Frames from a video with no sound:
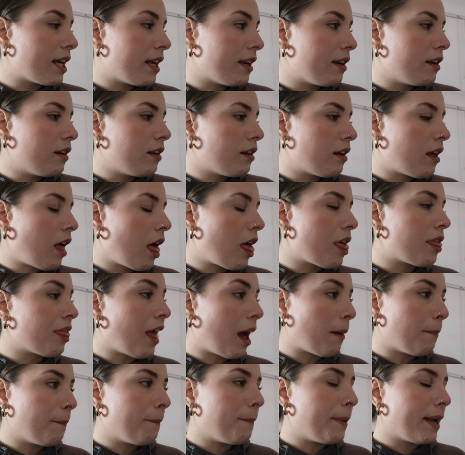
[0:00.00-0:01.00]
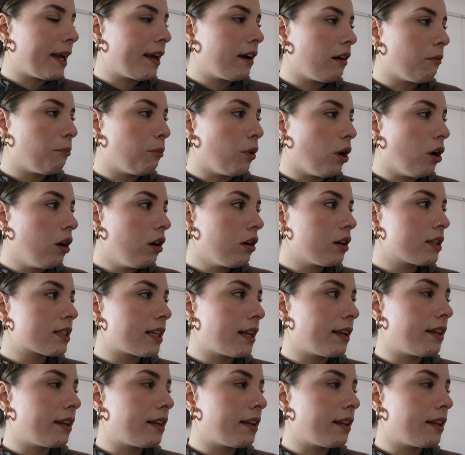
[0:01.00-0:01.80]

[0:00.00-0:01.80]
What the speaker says: in that bigger box.